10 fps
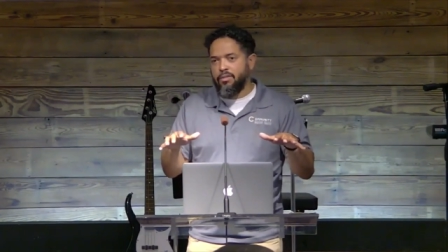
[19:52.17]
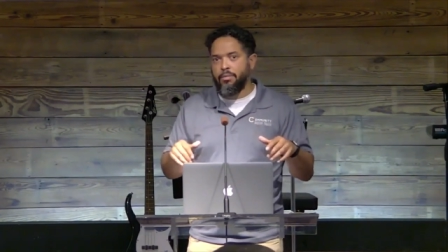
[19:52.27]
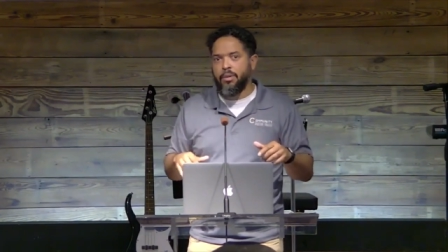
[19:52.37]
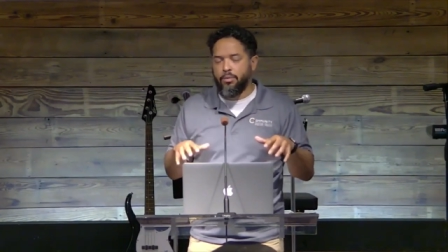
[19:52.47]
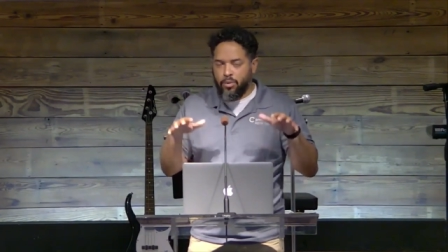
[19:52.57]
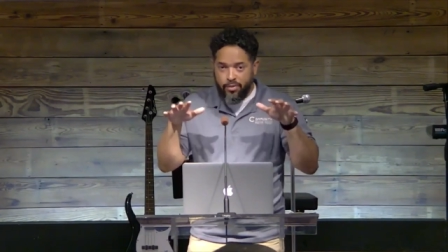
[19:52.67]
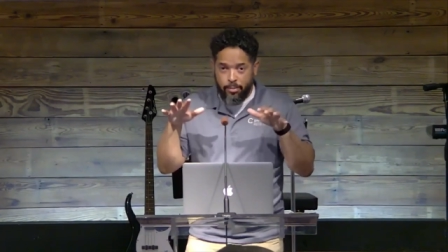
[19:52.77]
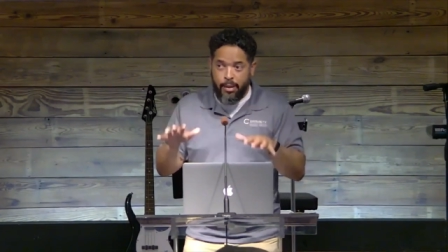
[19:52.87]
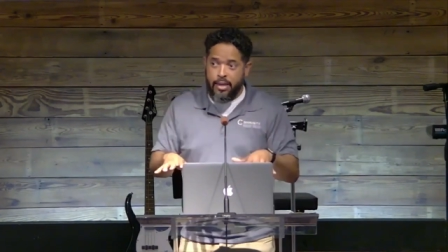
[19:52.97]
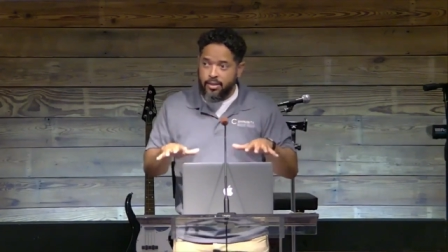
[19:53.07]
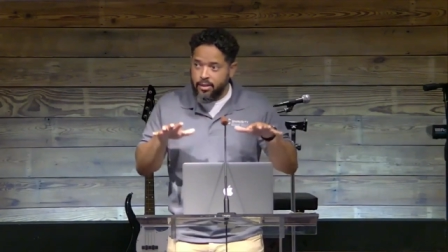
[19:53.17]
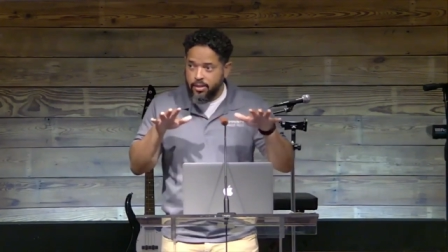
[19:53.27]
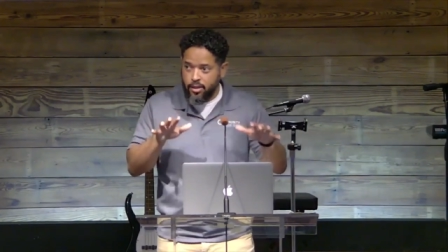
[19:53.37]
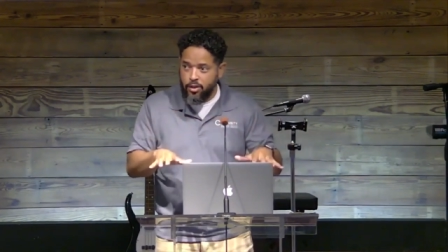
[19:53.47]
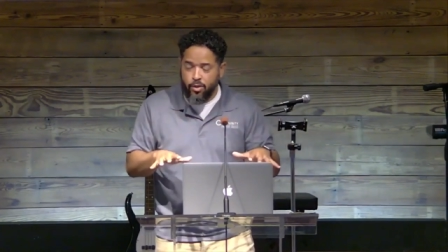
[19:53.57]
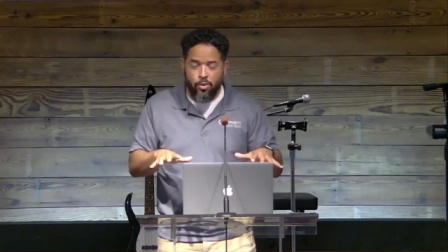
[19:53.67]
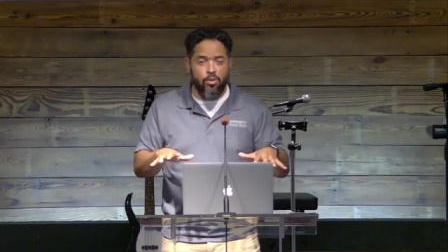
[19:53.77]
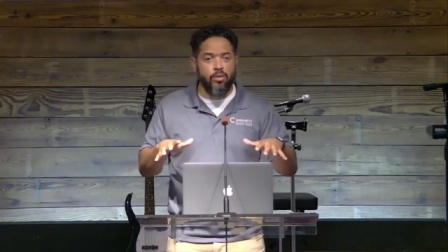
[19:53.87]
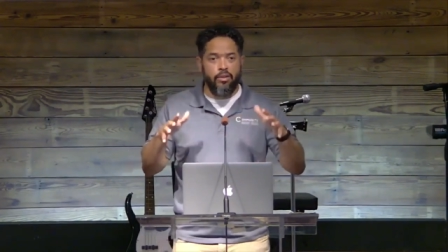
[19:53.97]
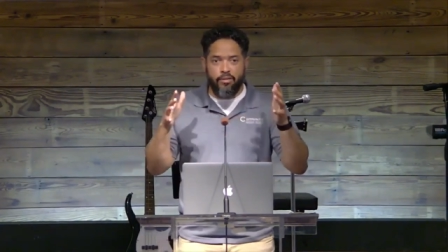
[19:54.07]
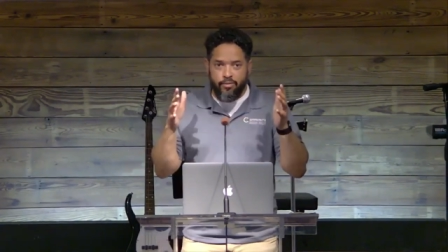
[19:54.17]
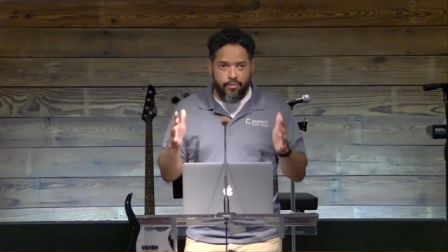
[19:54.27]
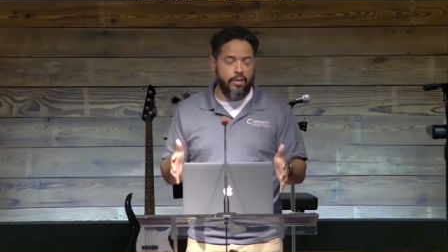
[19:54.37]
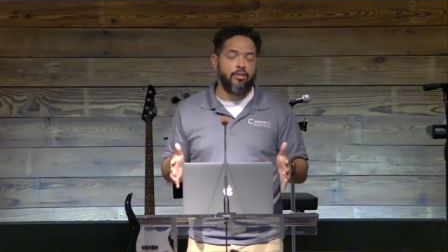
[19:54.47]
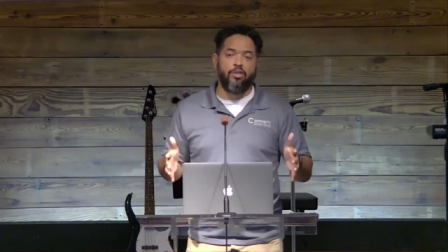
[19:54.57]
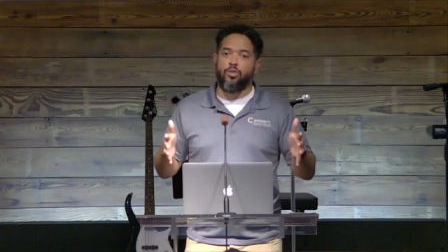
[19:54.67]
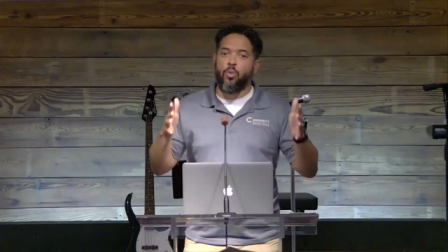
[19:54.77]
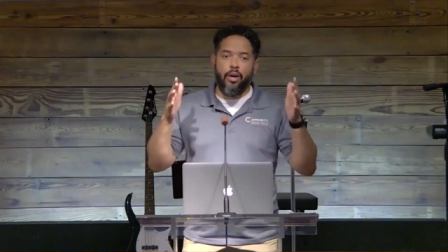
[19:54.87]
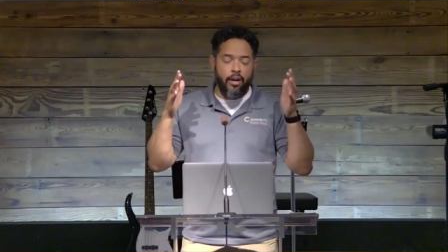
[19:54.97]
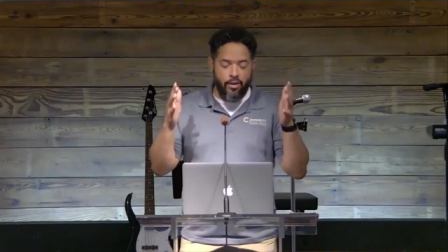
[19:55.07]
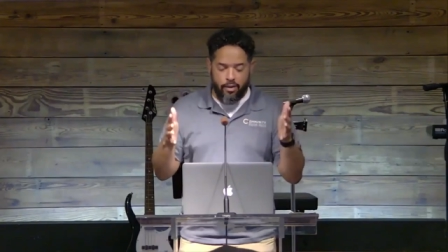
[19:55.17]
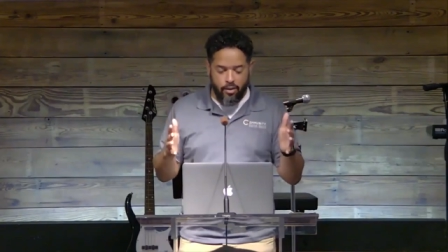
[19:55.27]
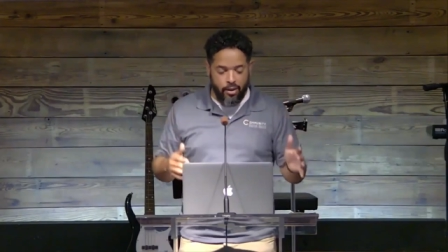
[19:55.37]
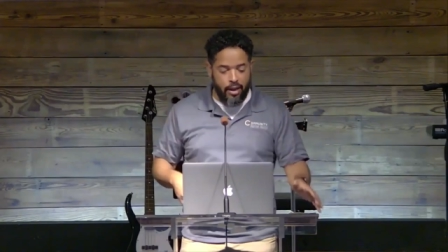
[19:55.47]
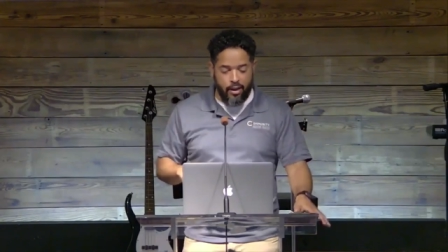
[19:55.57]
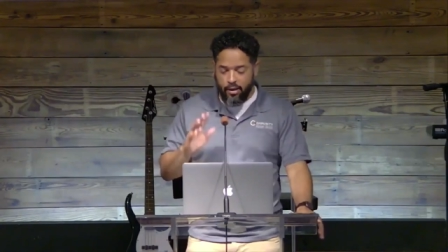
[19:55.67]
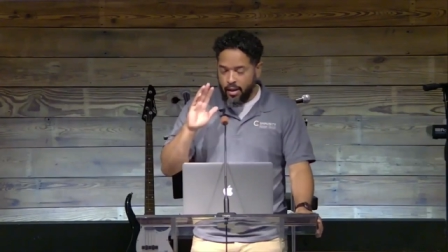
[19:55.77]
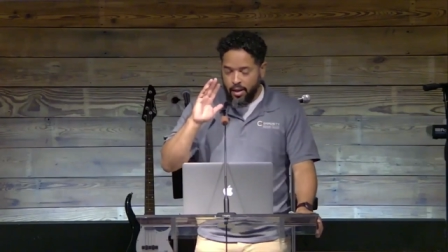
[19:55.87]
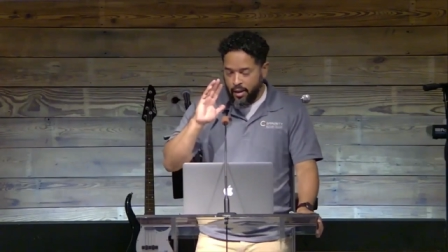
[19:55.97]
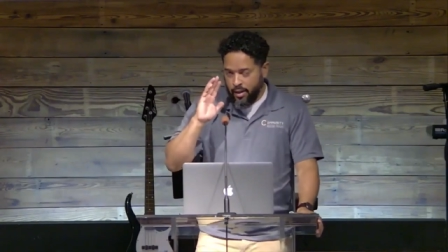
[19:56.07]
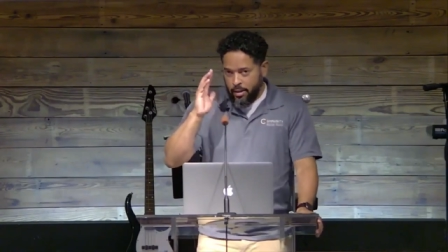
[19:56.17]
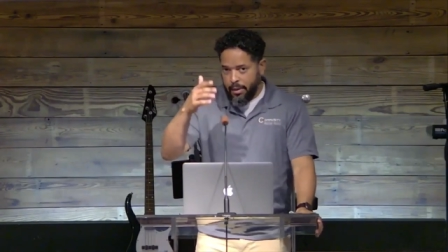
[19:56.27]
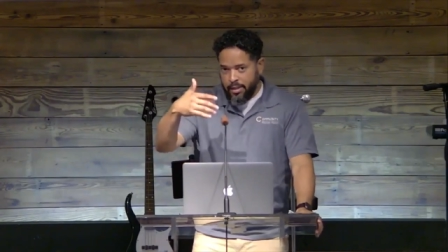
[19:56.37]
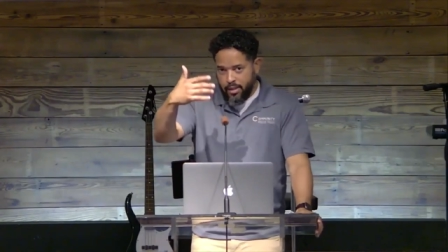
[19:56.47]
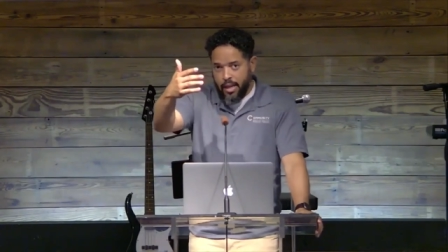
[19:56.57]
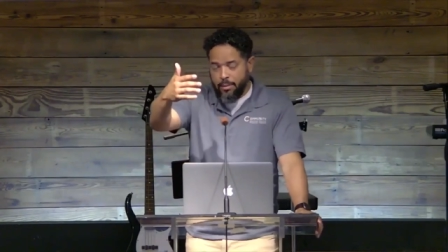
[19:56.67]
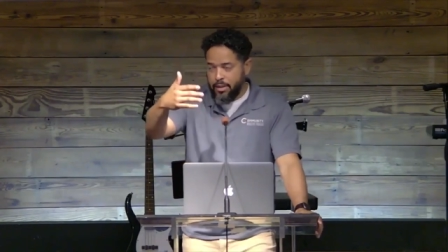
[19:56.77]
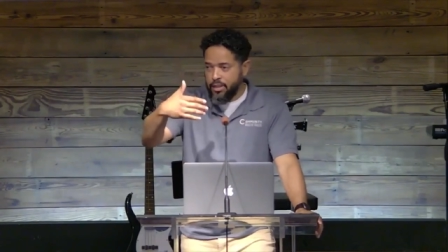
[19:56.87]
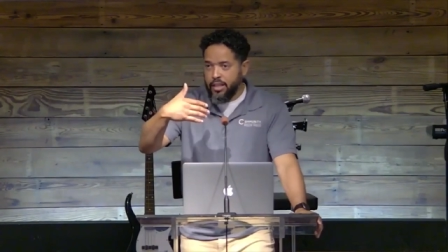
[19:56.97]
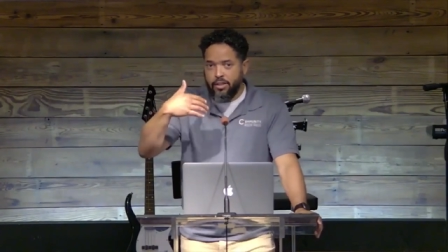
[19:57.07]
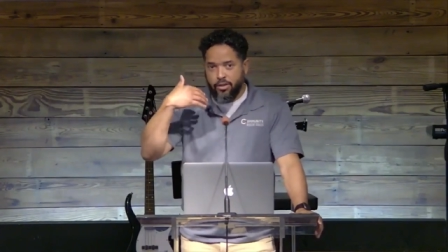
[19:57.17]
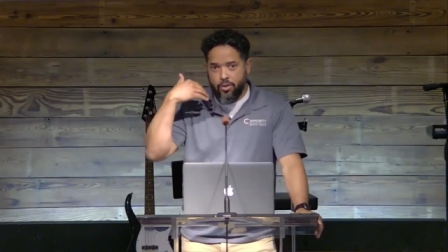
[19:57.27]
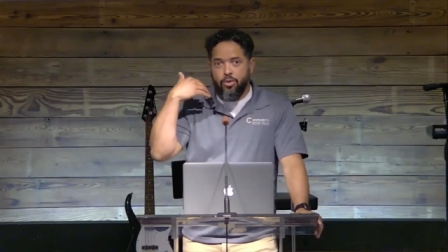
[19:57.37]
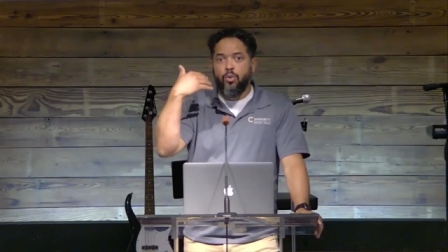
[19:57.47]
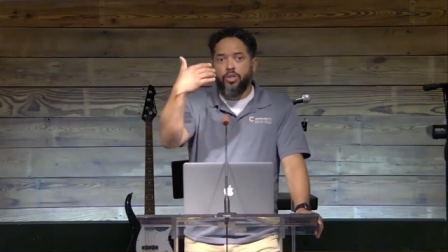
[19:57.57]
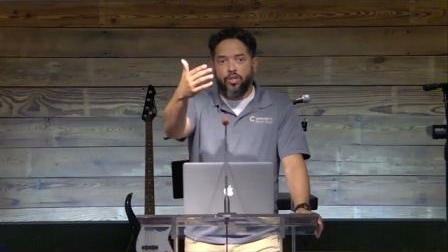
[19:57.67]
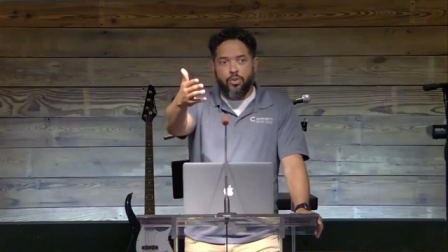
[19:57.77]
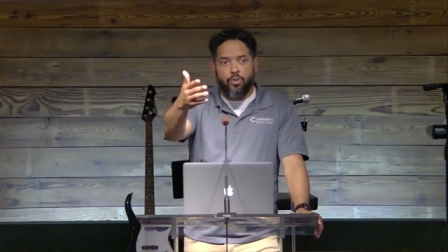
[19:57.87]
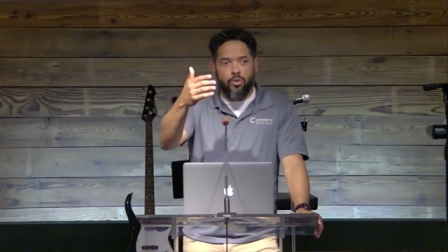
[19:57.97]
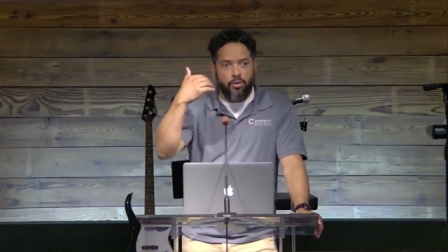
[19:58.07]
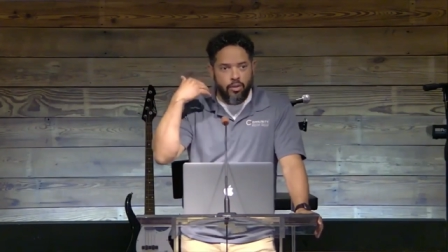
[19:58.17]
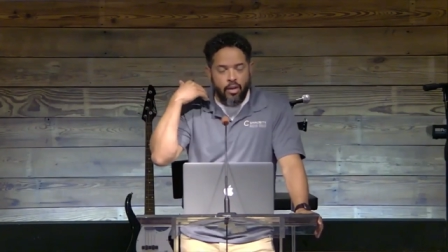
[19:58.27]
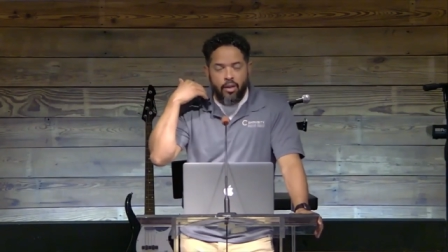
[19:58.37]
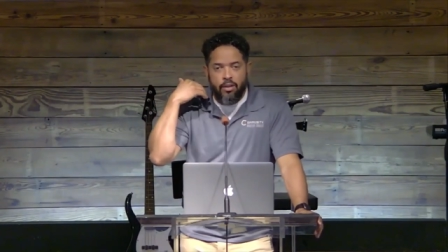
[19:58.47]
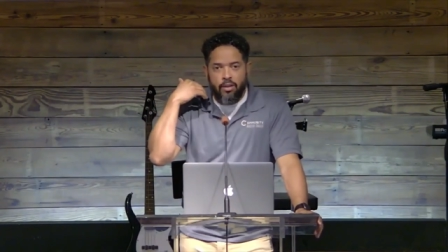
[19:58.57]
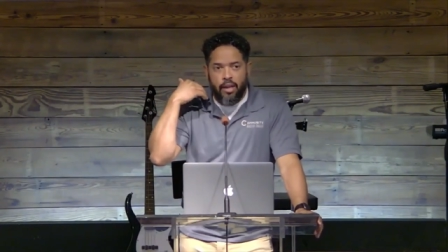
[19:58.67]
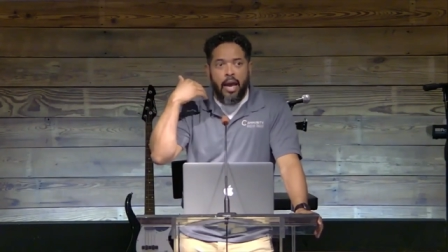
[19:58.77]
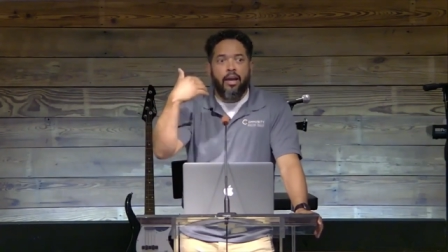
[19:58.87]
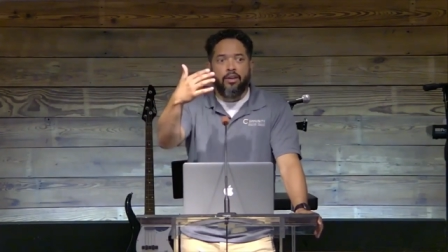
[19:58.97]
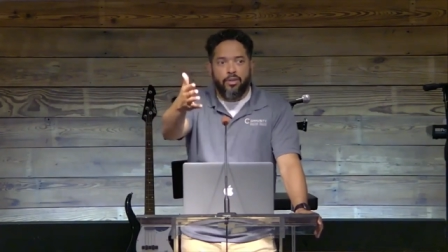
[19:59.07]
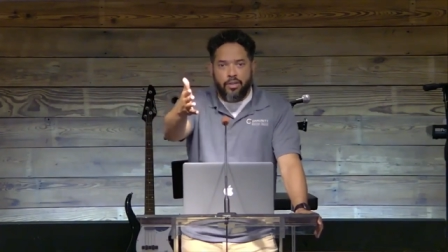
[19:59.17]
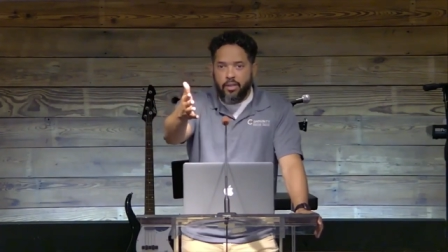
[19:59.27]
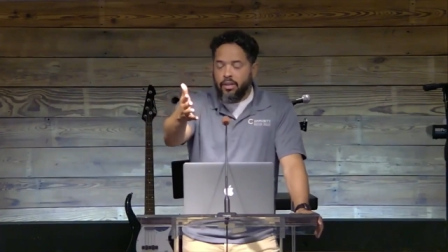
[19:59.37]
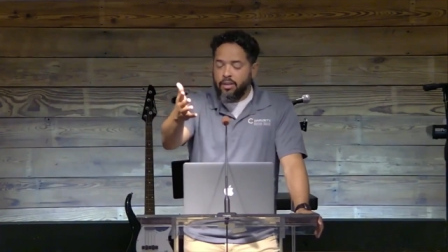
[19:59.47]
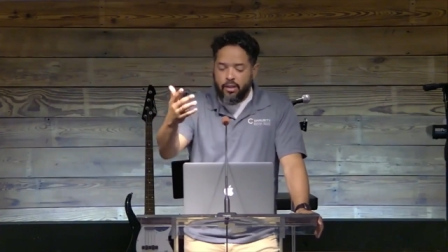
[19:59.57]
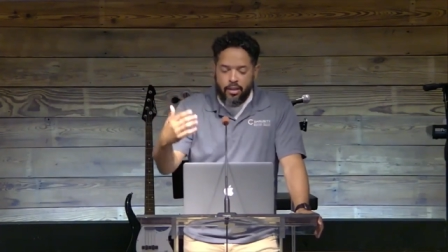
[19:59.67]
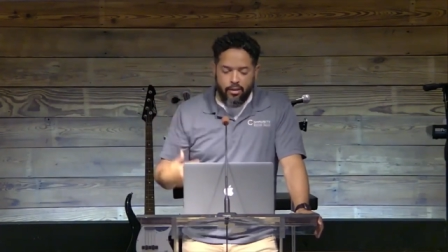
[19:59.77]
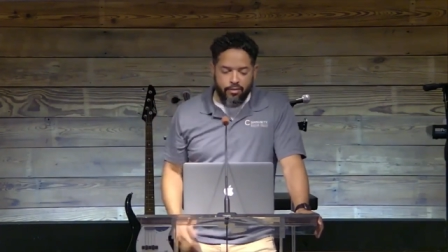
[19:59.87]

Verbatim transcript: But with the base is secure and square and all that, it makes it that much easier to ensure the accuracy of,